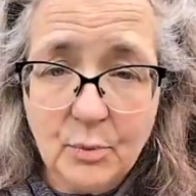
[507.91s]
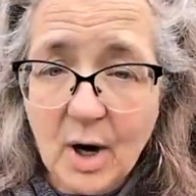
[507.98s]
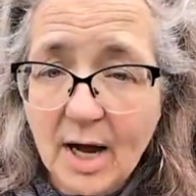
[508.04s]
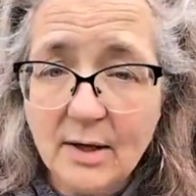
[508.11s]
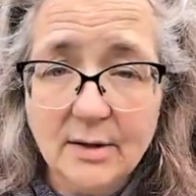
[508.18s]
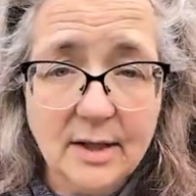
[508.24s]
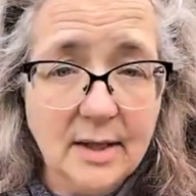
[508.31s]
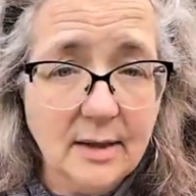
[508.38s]

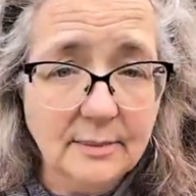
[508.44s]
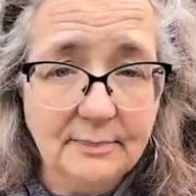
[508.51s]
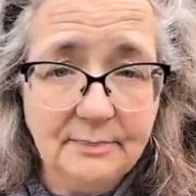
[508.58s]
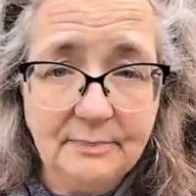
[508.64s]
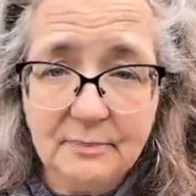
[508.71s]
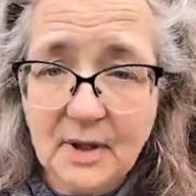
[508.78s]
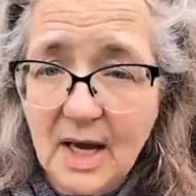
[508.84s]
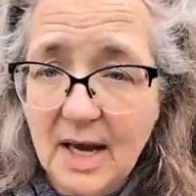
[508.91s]

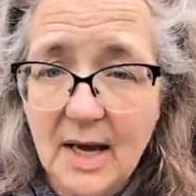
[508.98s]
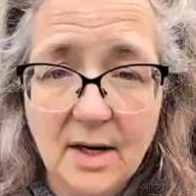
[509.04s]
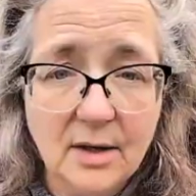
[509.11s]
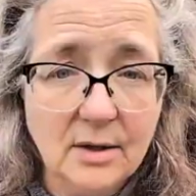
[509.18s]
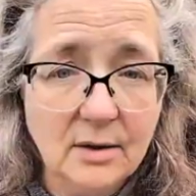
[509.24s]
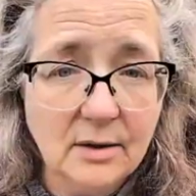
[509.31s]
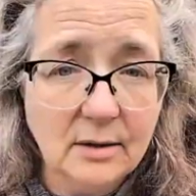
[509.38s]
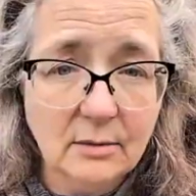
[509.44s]
broccoli and
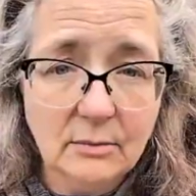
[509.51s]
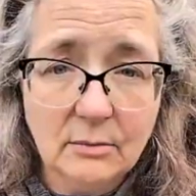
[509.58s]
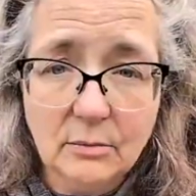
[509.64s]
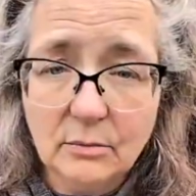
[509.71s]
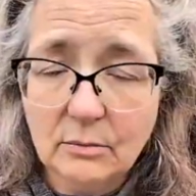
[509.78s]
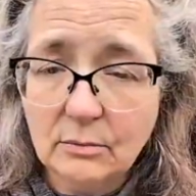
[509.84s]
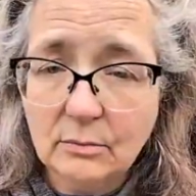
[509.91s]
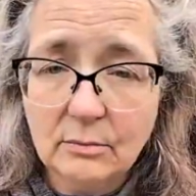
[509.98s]
kale
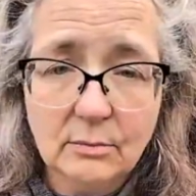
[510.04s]
and